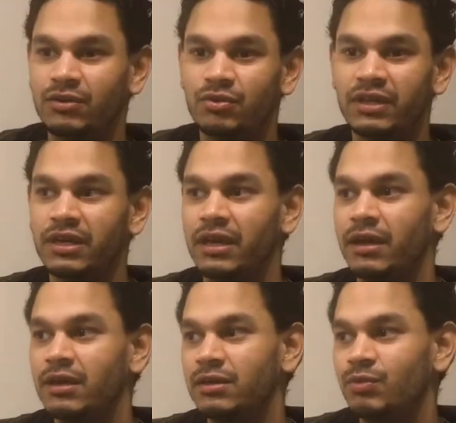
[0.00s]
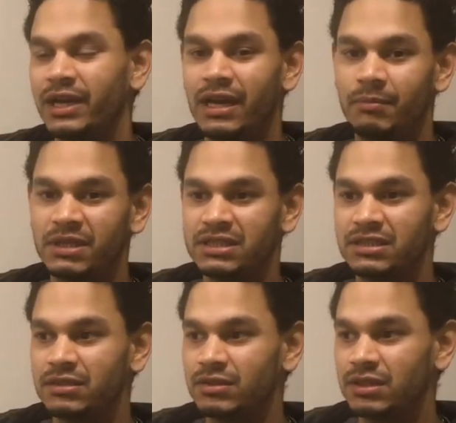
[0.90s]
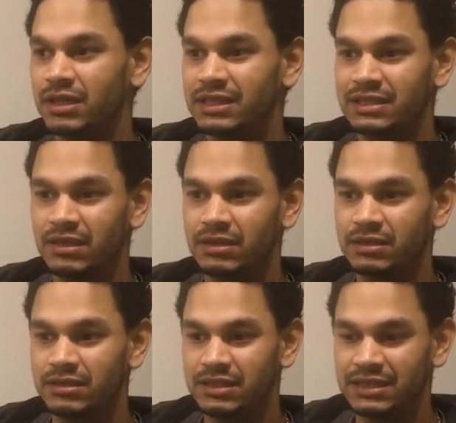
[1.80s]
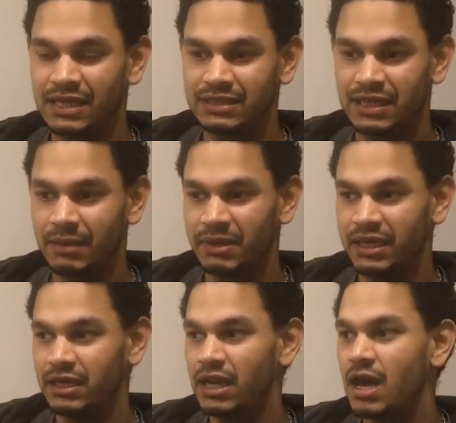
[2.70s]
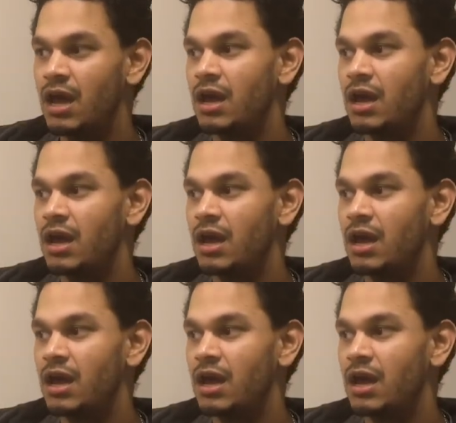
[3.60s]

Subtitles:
I don't think when Airbus designs an airplane,